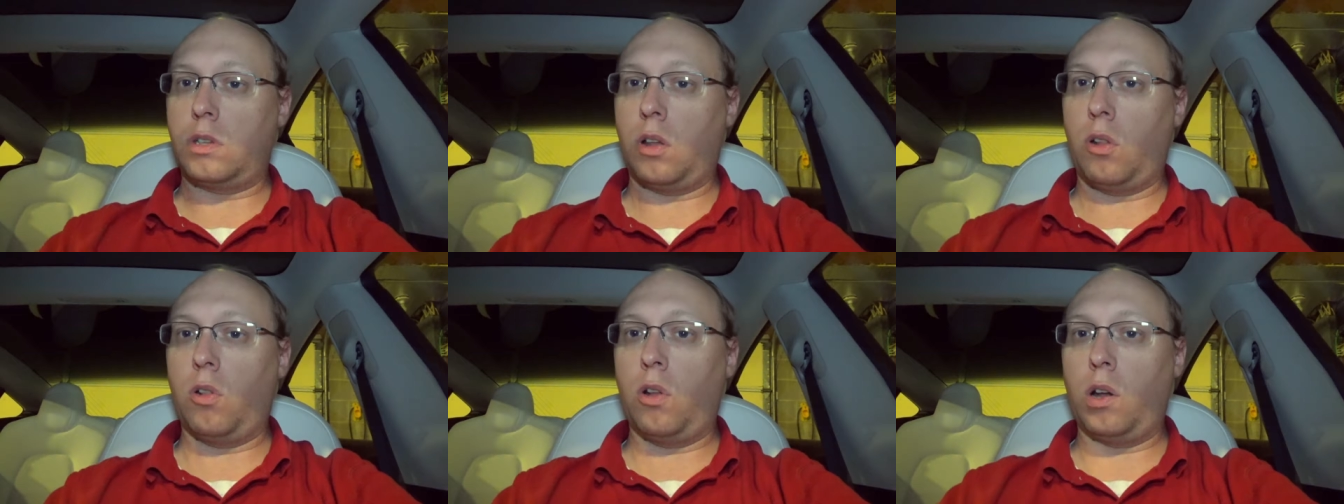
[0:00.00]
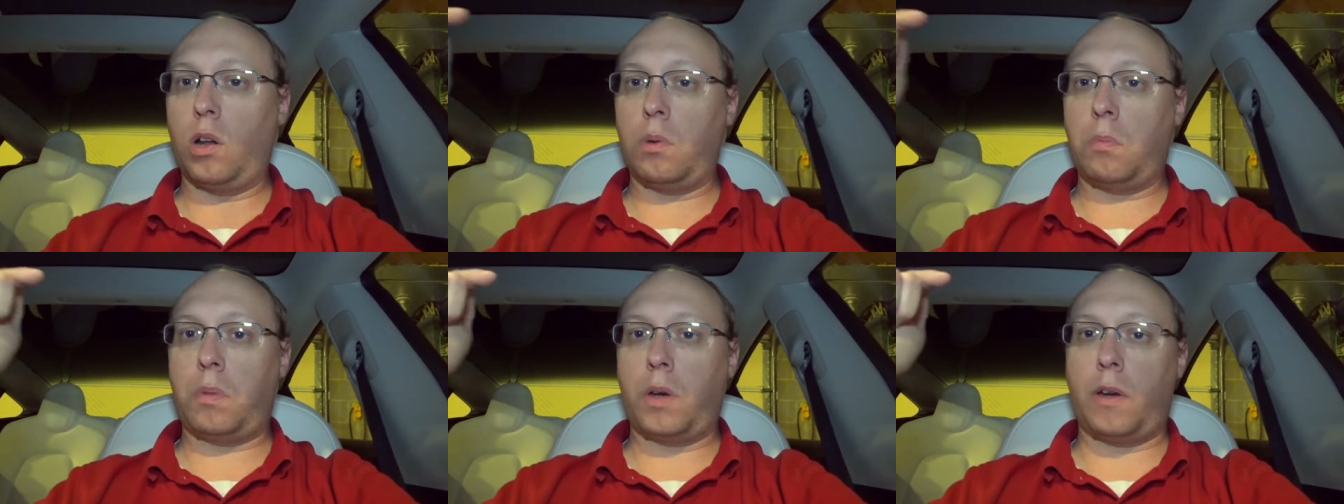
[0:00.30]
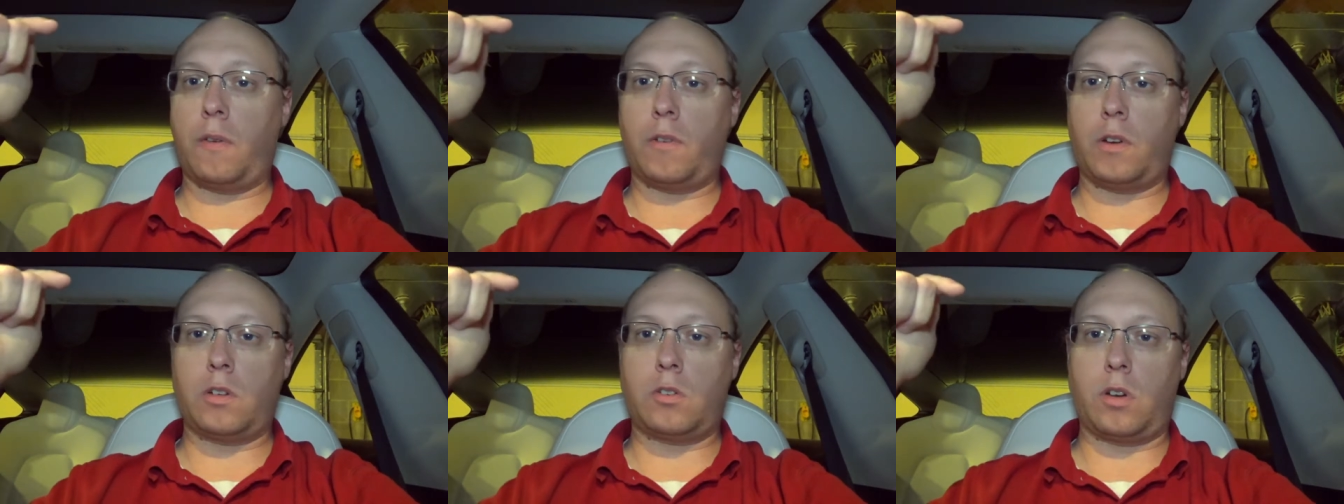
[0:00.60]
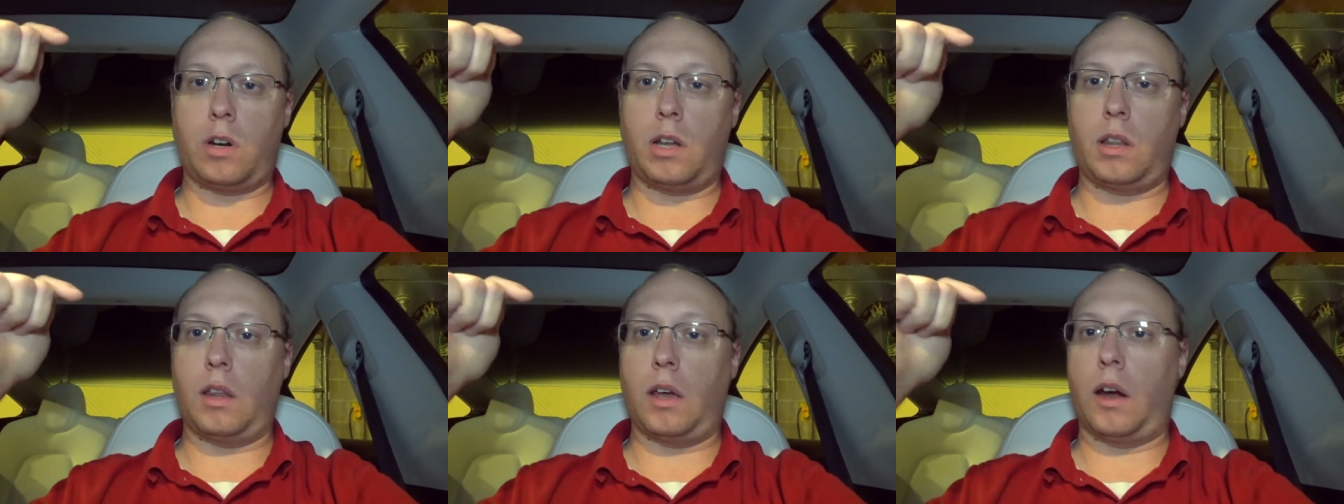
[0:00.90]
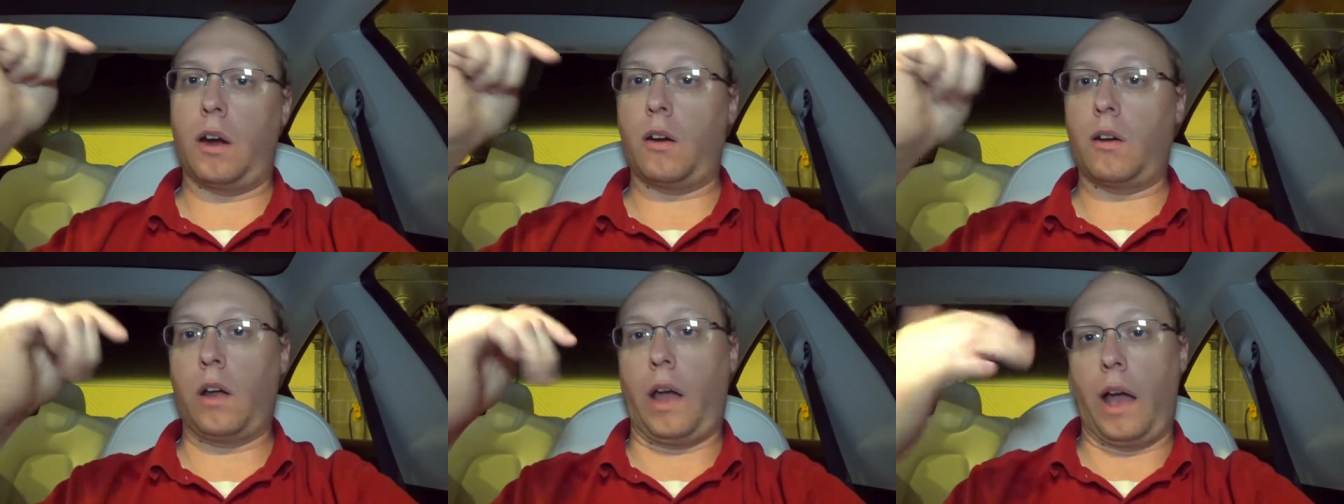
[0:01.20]
a little bit of a trend
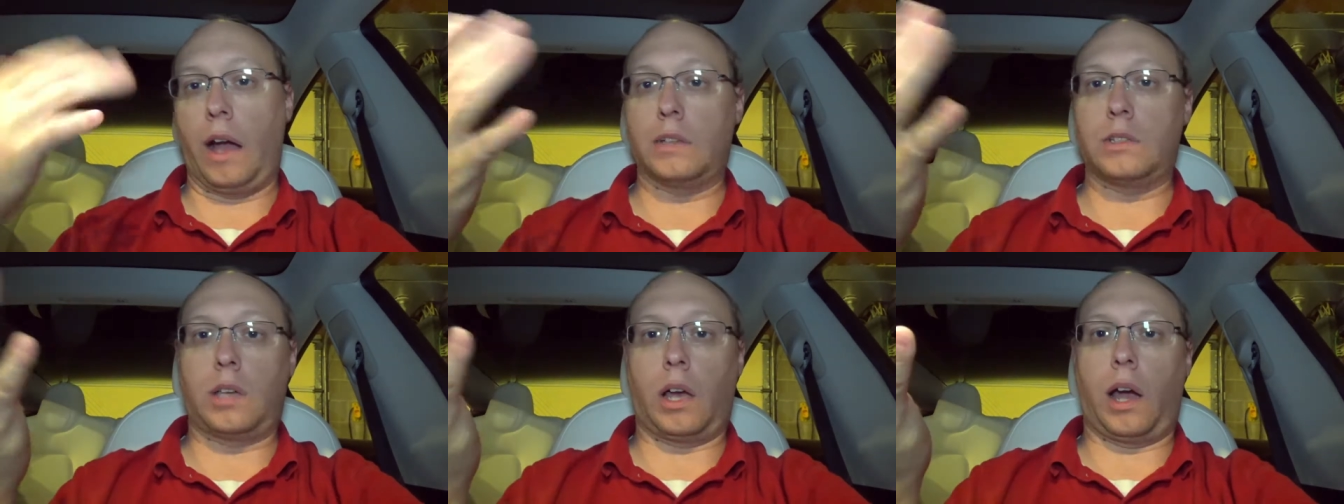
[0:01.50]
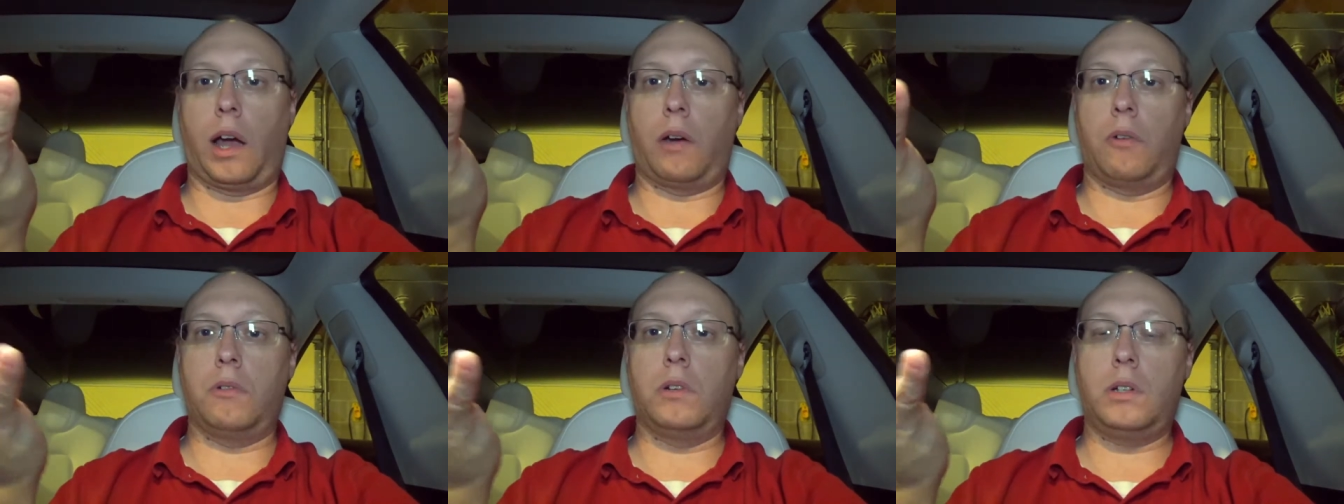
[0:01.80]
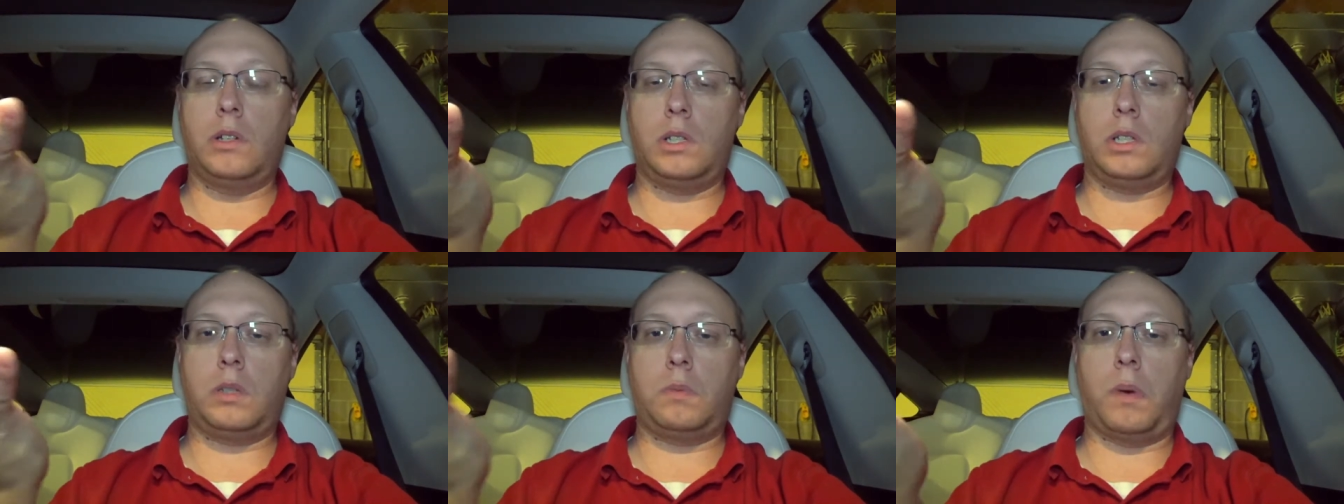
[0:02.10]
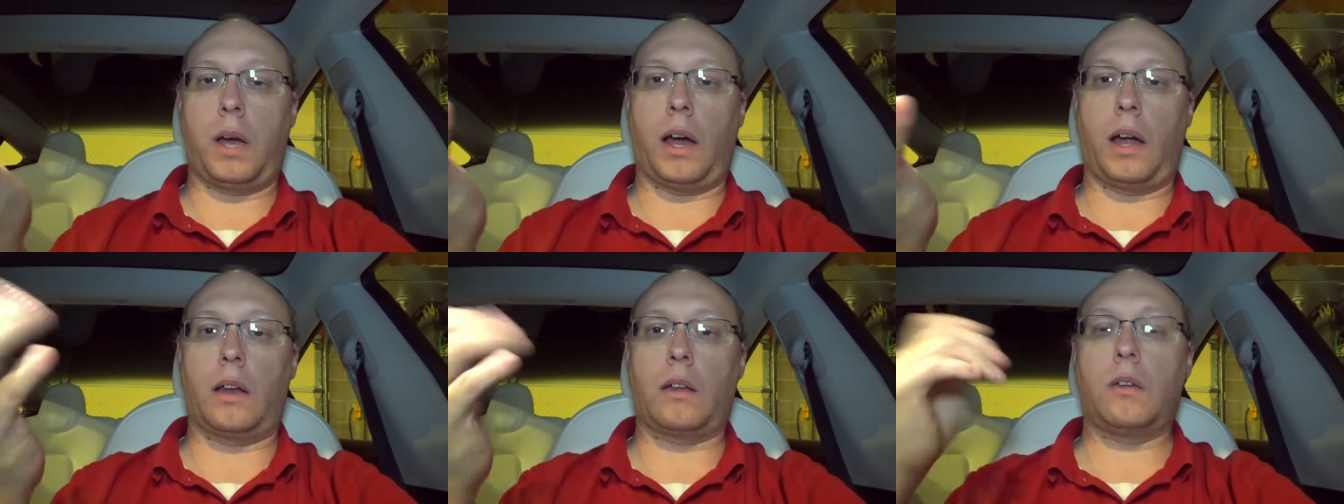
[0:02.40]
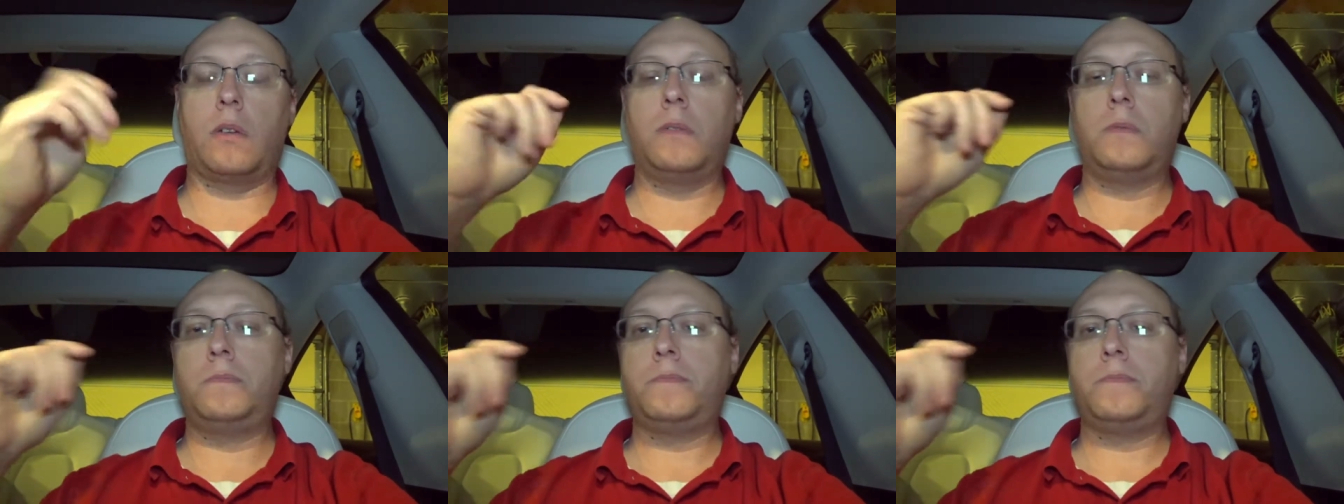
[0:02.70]
there, as I would expect.